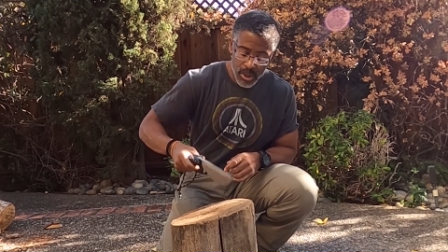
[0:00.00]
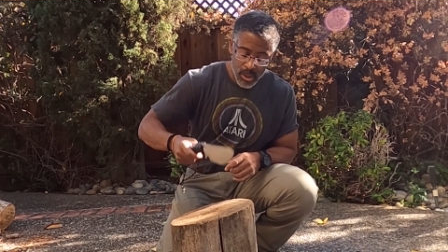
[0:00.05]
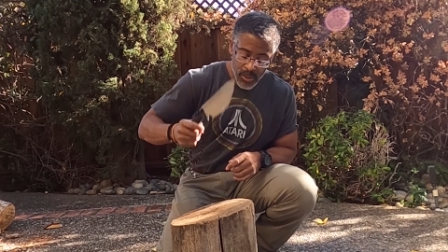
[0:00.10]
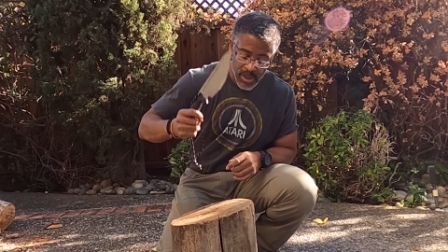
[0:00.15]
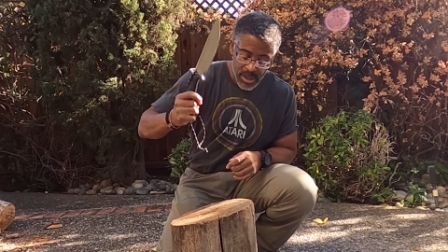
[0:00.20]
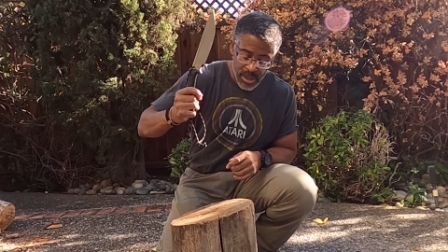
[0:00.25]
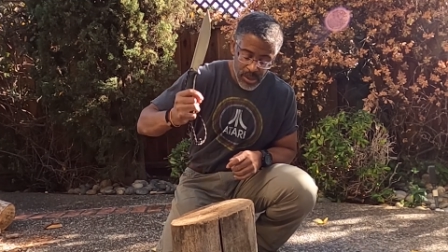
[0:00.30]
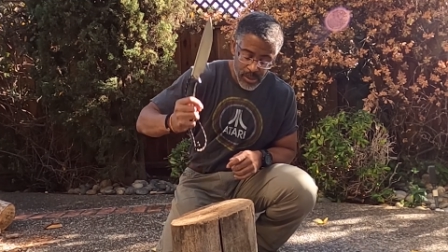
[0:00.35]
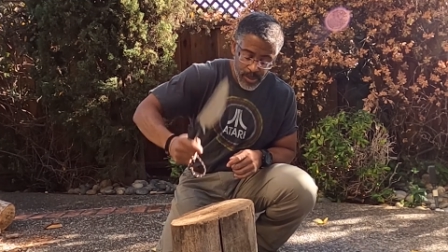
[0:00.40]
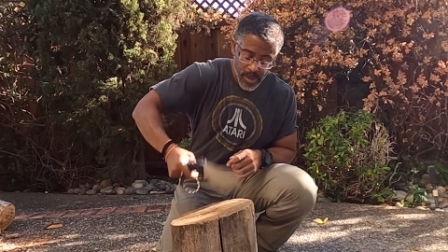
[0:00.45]

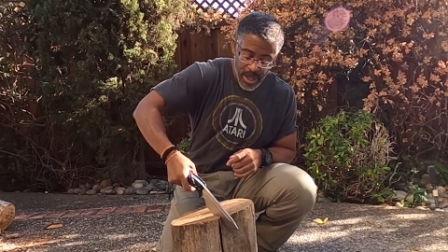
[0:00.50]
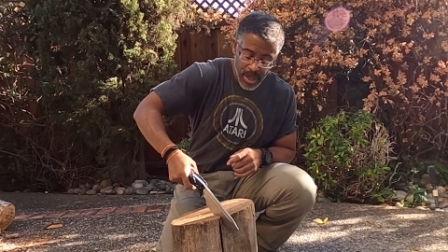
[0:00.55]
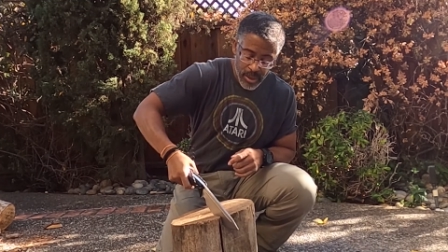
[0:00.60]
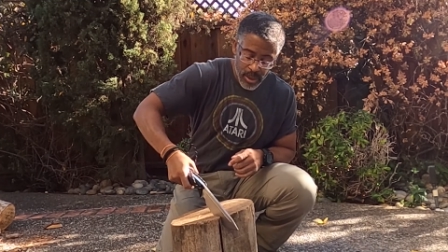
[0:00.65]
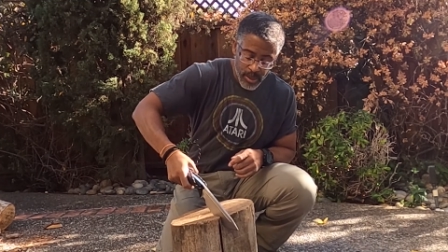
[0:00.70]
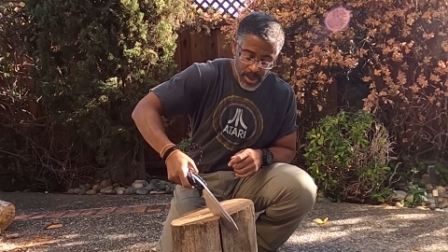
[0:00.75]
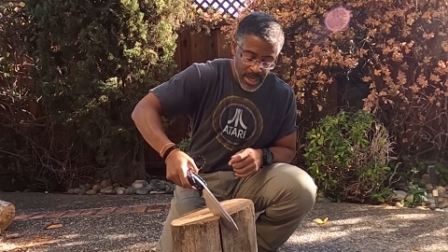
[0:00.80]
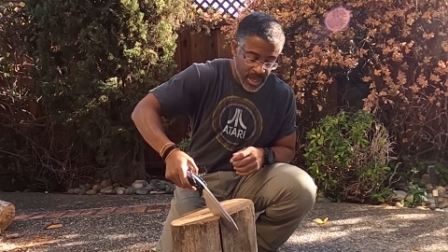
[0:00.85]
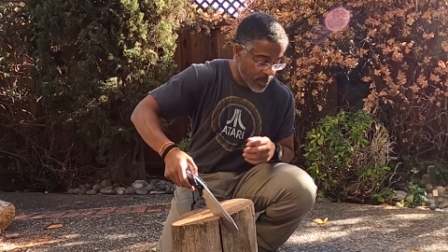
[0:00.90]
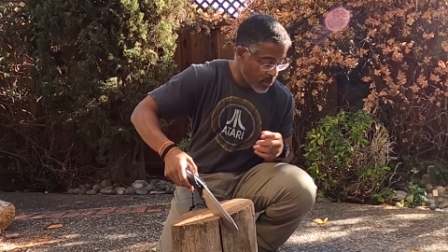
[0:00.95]
between some of my
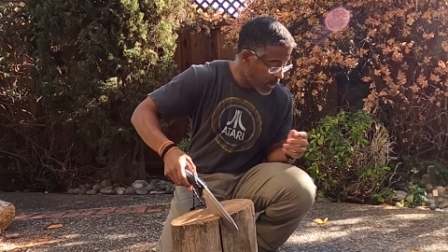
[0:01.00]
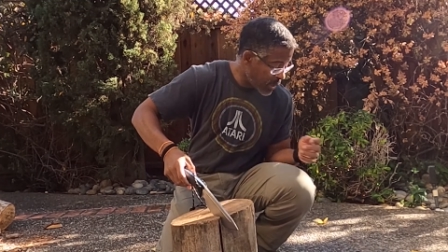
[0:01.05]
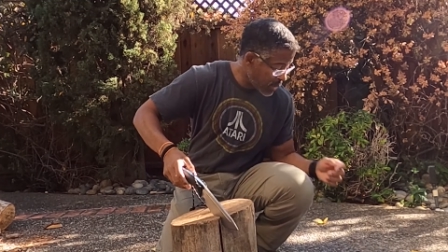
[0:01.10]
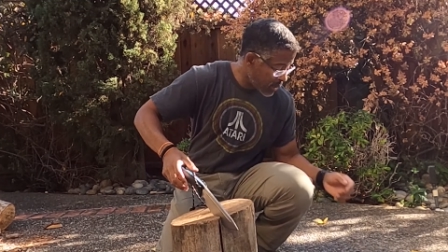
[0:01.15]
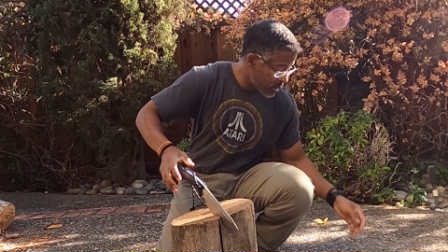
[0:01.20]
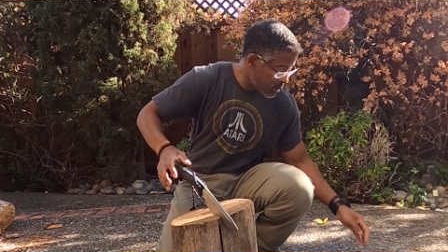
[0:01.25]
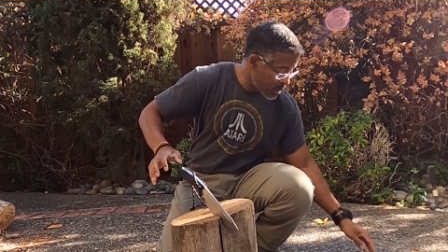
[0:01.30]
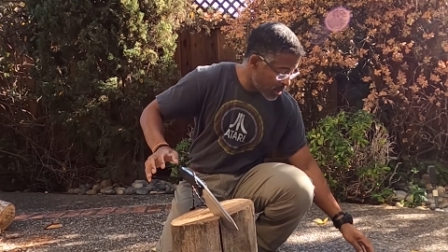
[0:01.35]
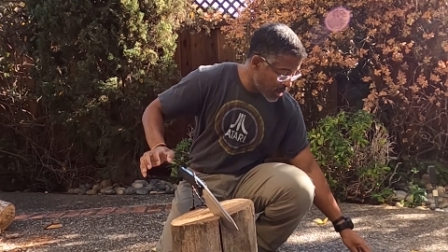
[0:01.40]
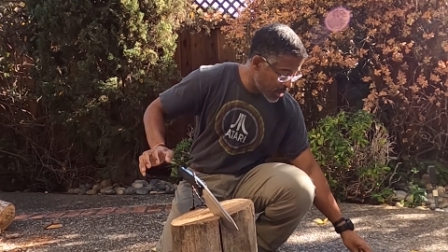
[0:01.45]
other
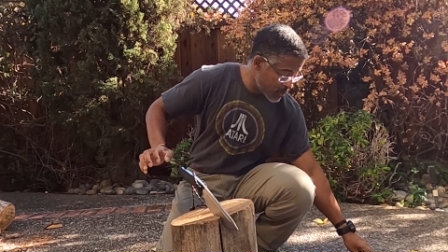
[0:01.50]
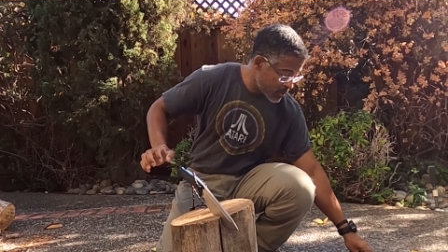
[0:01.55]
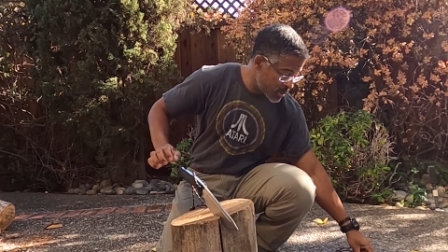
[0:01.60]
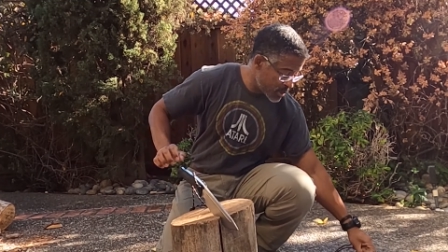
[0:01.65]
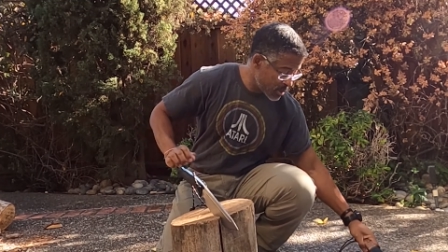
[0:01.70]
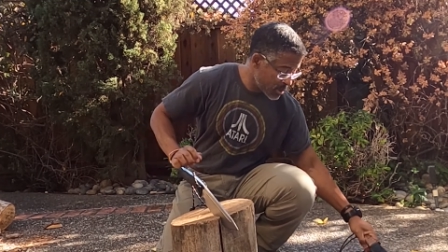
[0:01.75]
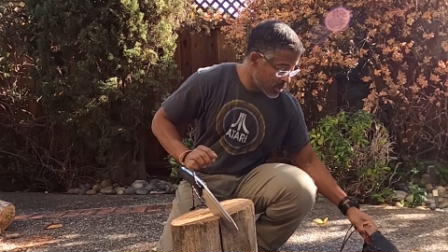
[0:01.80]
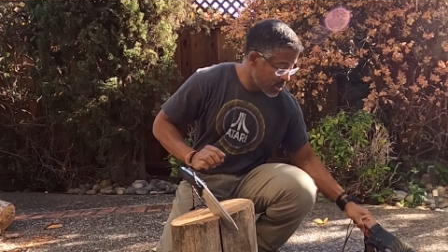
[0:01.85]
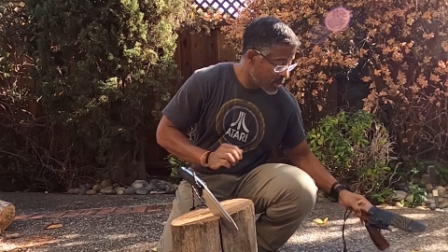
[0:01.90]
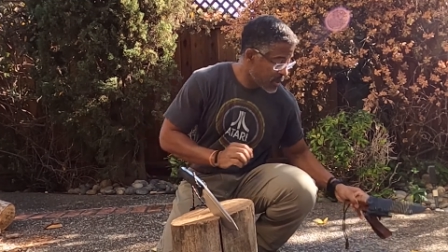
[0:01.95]
backpacking
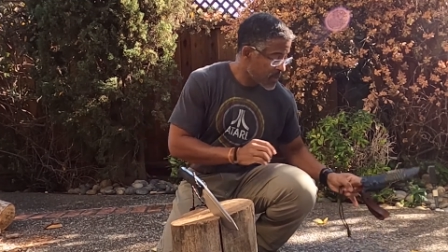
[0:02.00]
knives,